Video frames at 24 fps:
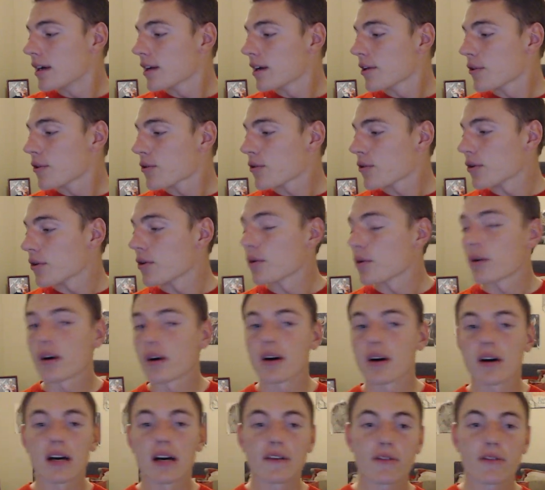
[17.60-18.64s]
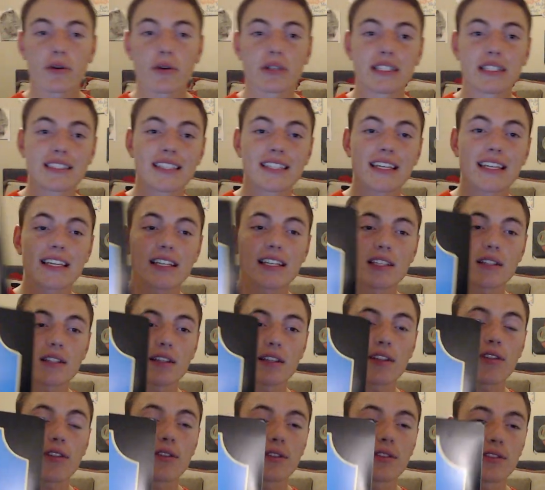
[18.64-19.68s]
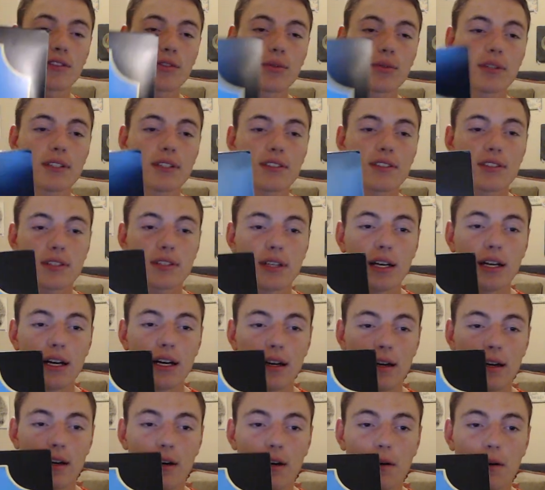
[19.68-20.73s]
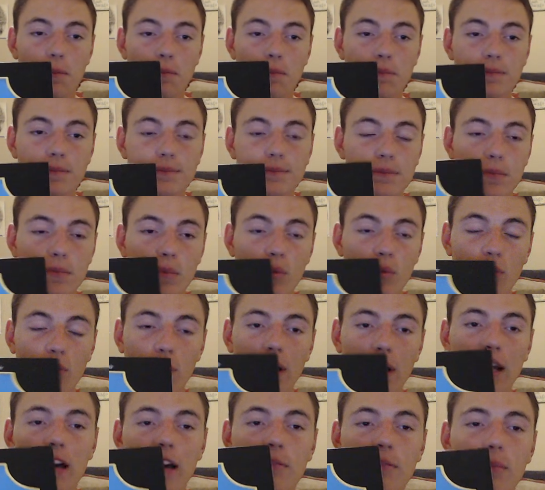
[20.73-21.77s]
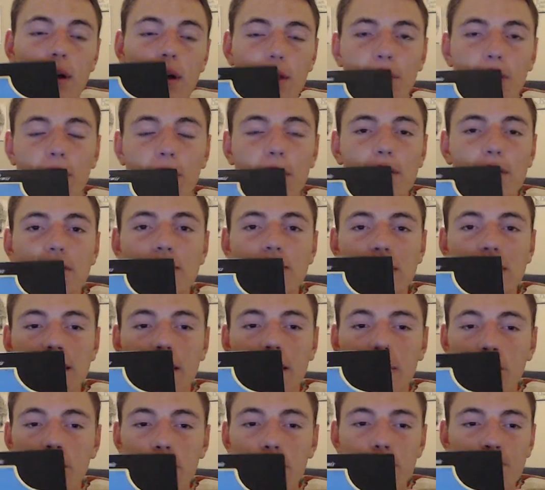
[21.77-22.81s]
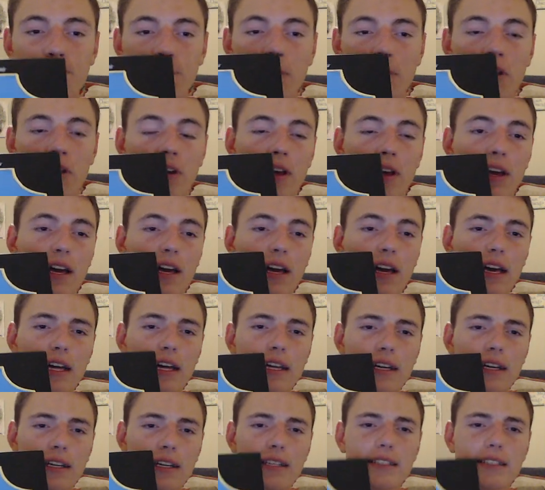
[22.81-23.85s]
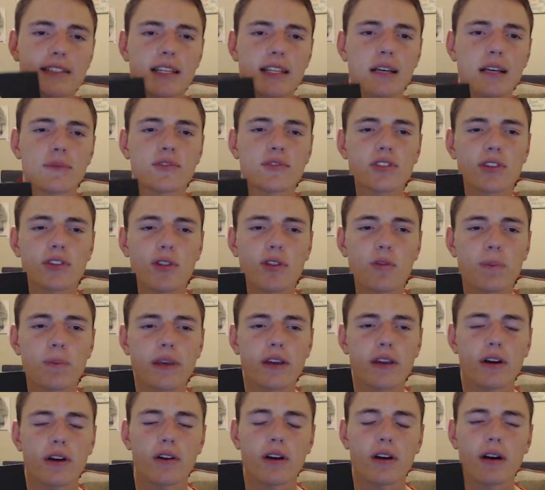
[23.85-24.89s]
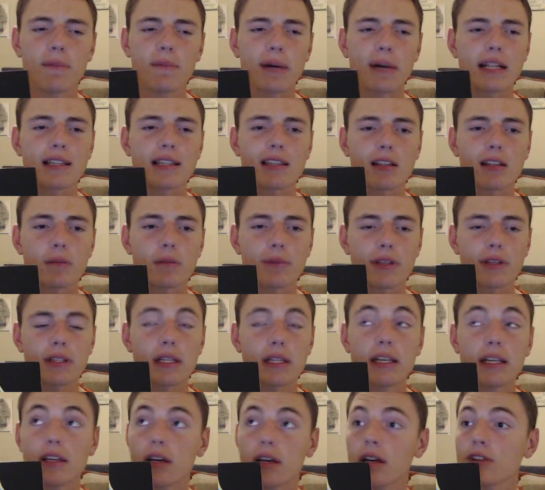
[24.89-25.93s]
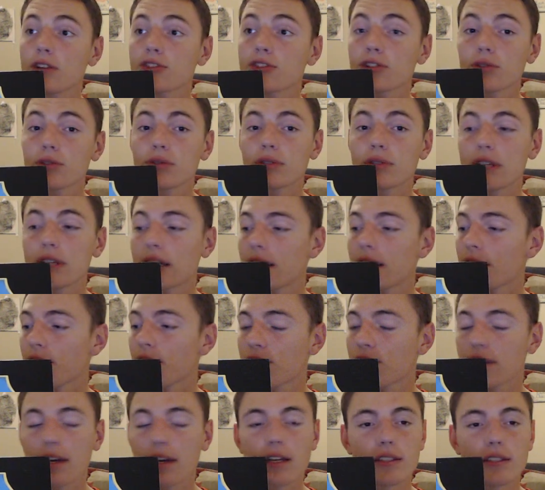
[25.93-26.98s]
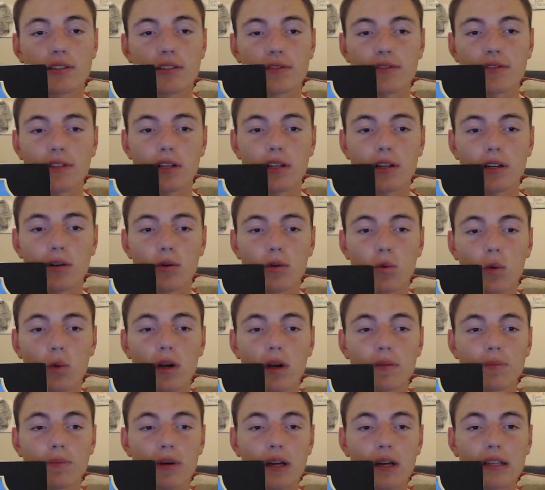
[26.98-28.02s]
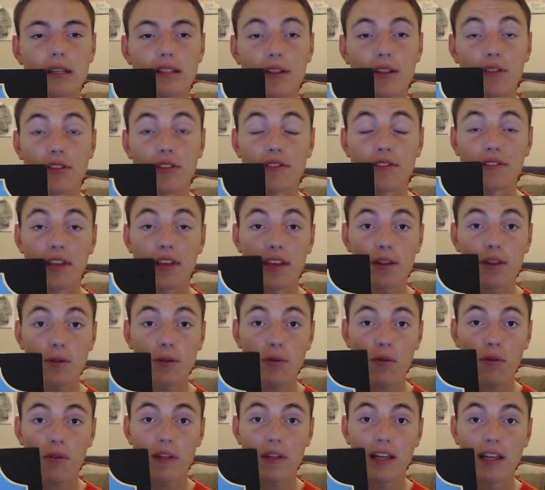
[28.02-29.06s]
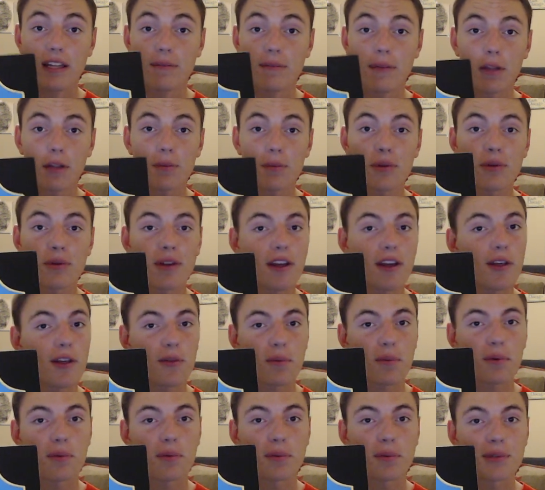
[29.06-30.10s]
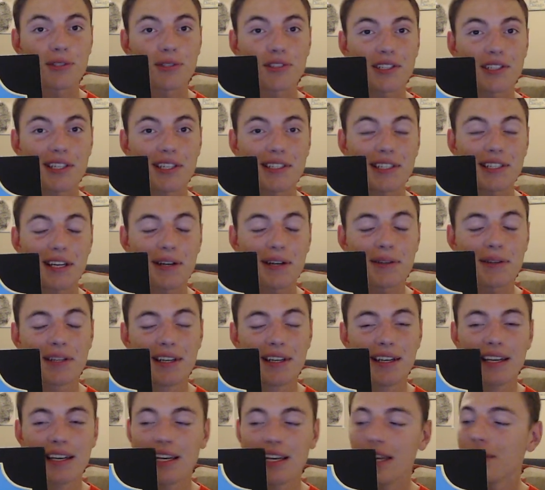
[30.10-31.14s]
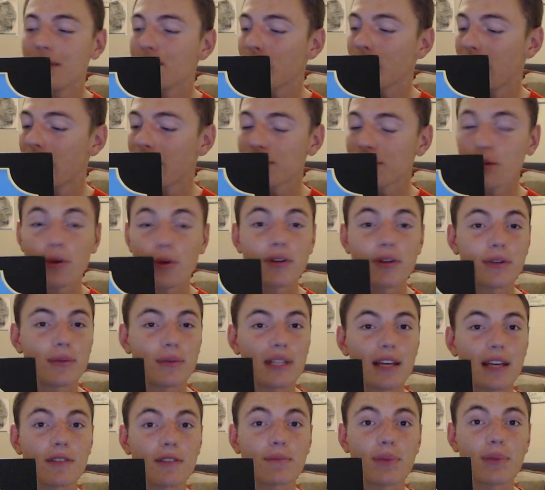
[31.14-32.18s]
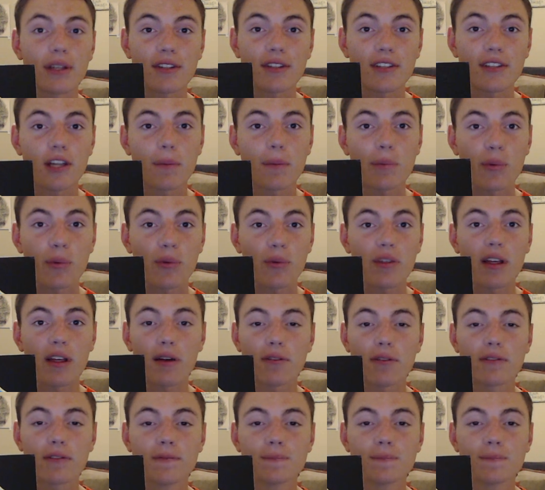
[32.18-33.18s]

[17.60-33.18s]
So, I've already taken a listen to it. So, I have my thoughts together. And I'm just going to speak about it a little bit and show you guys kind of what buying this entails. And maybe you guys will want to check it out if you haven't already went out and picked it up yourself.